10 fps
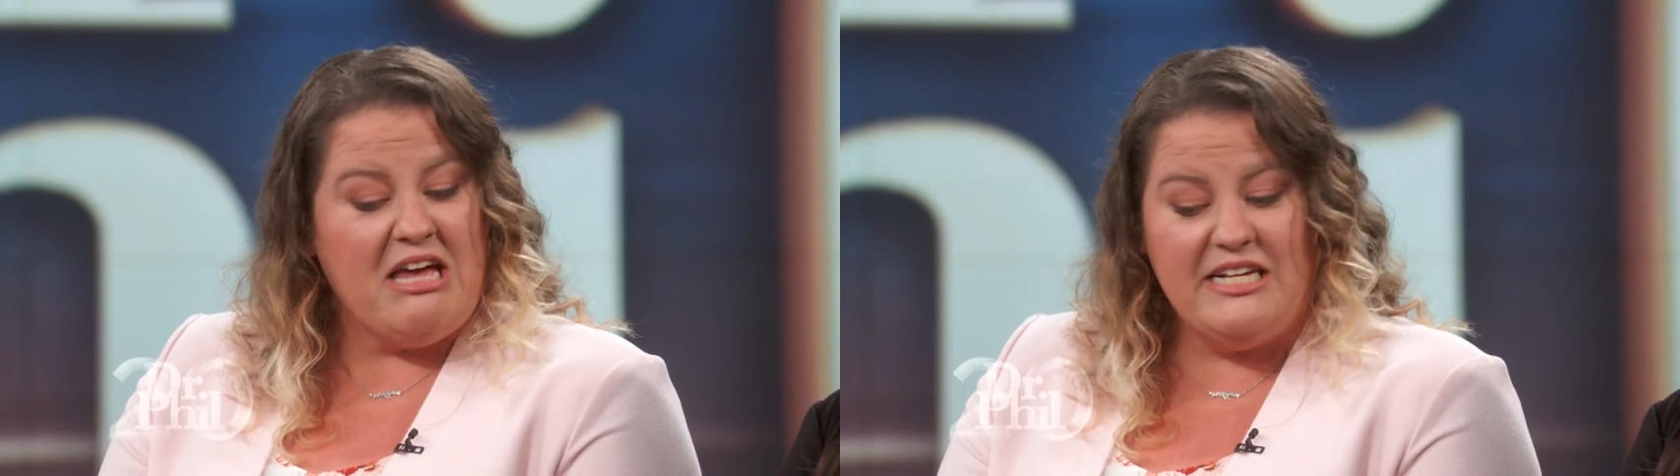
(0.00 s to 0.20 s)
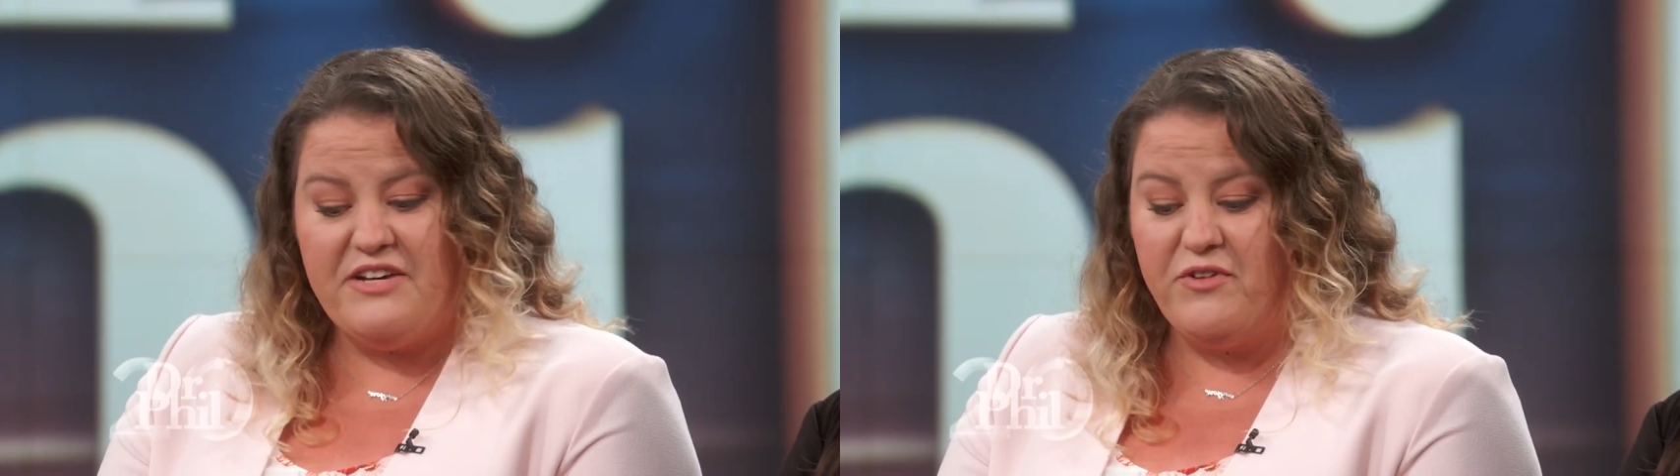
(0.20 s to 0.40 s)

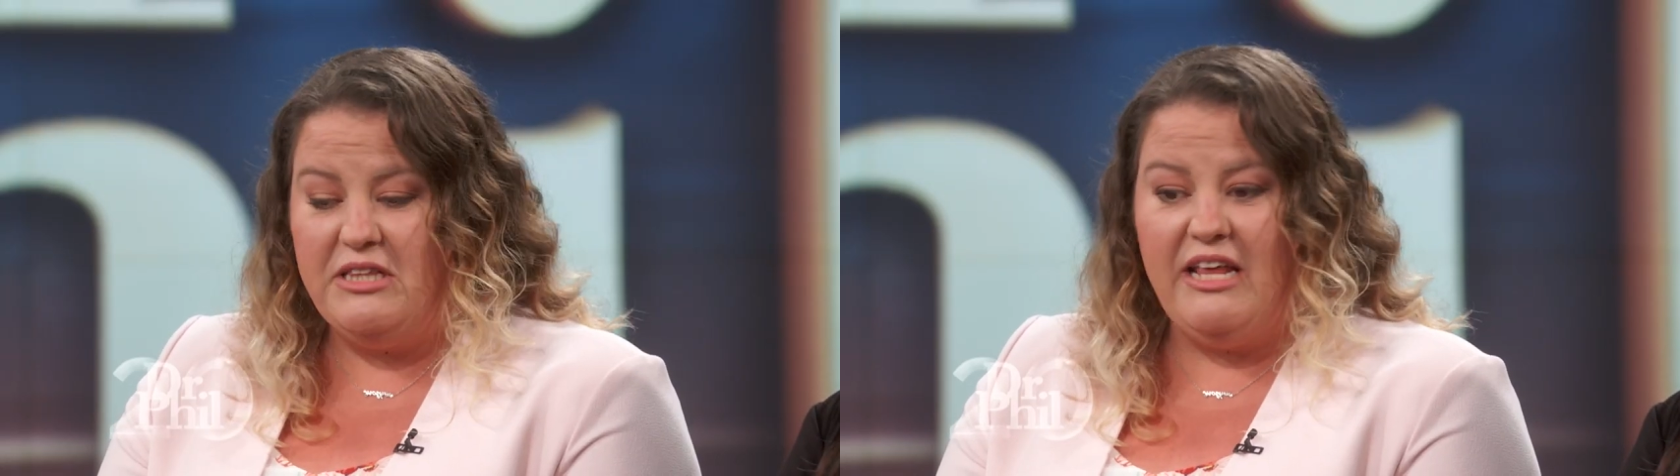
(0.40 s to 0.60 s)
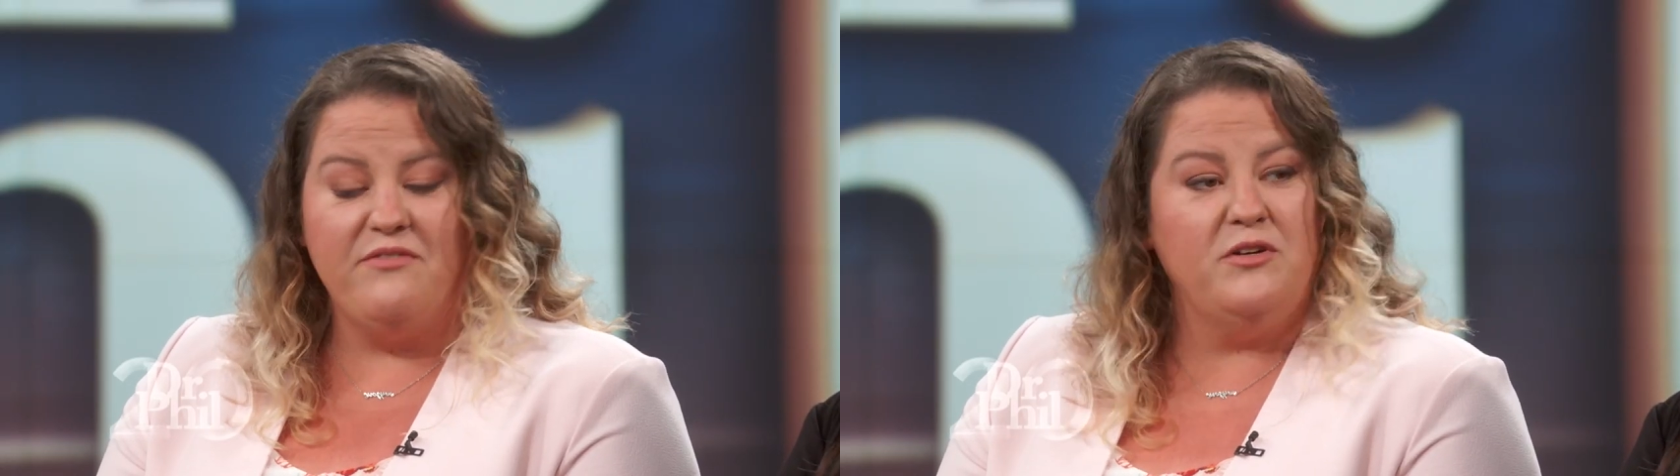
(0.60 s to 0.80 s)
got
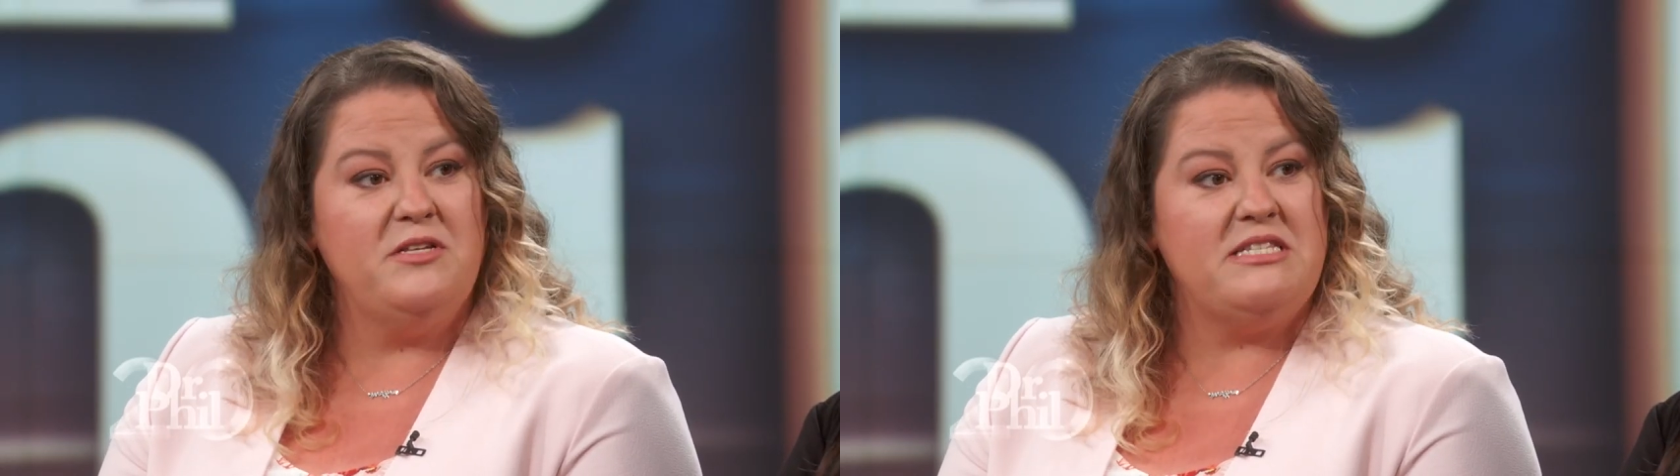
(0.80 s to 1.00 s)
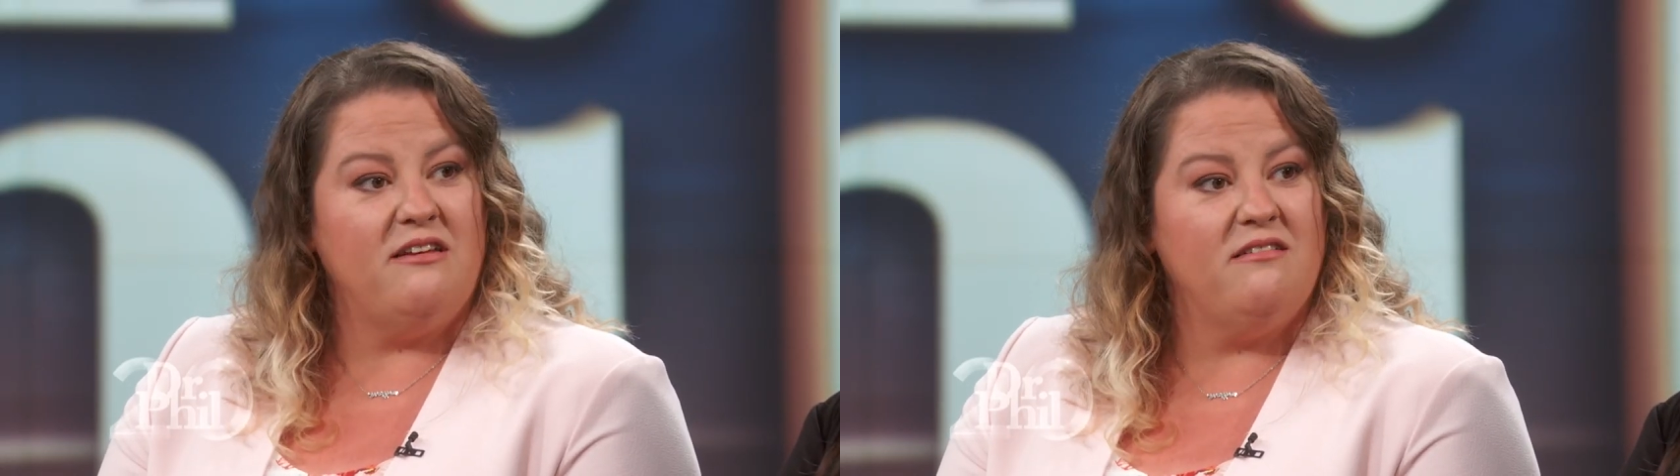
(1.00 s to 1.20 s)
different
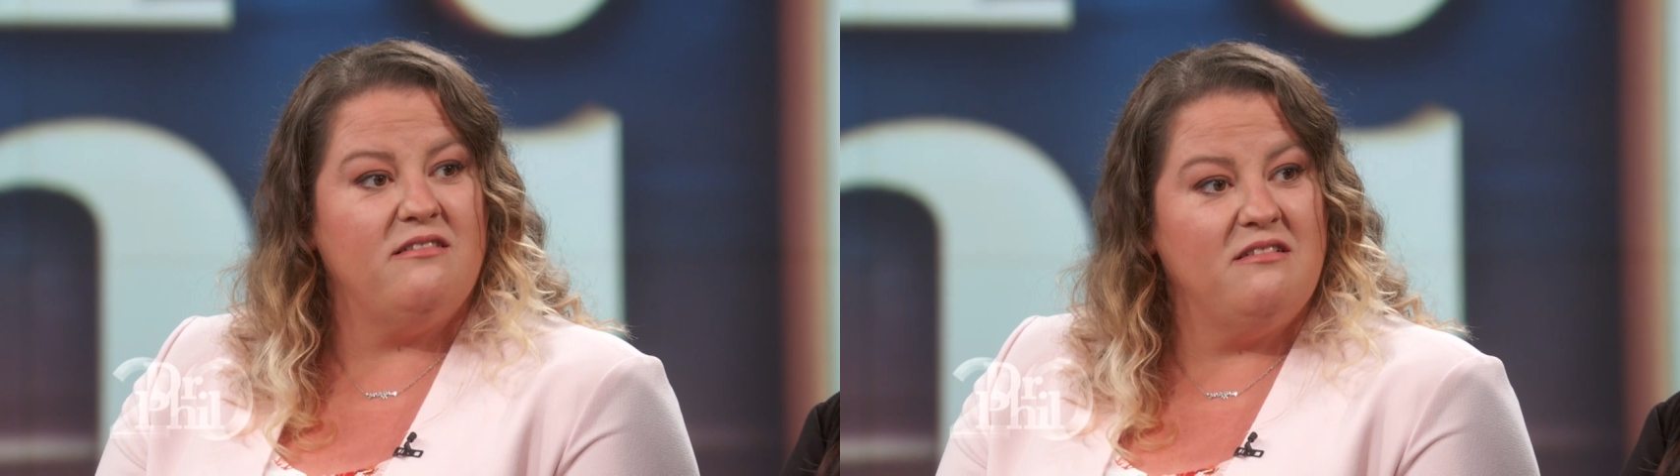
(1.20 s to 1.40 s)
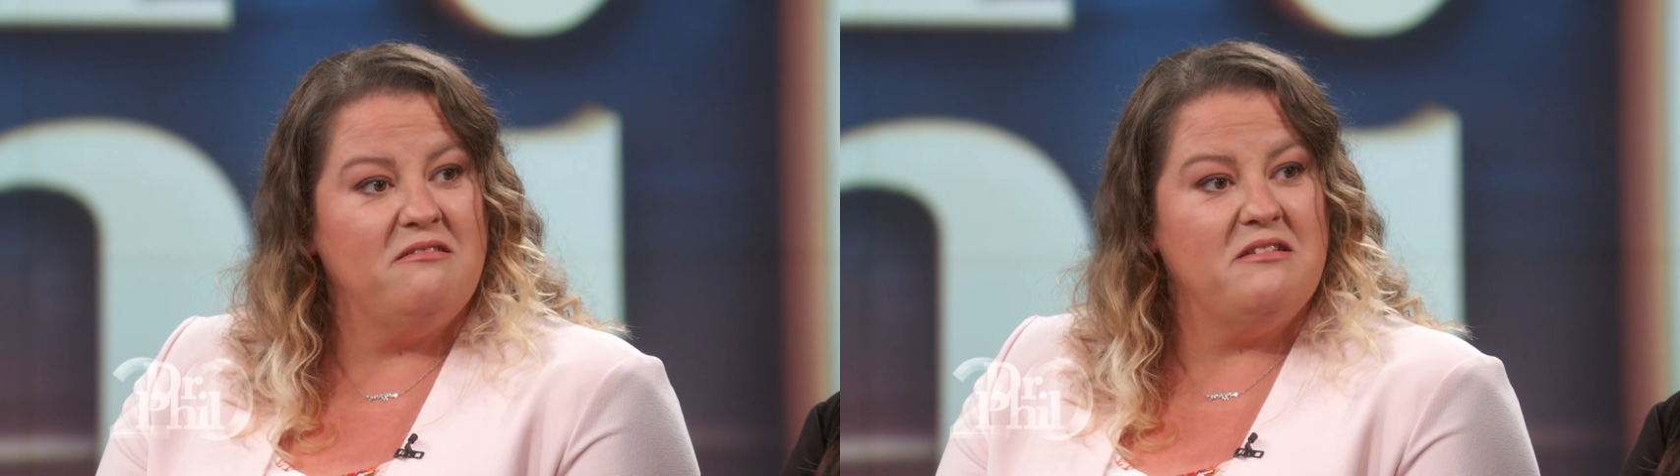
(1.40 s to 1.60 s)
levels and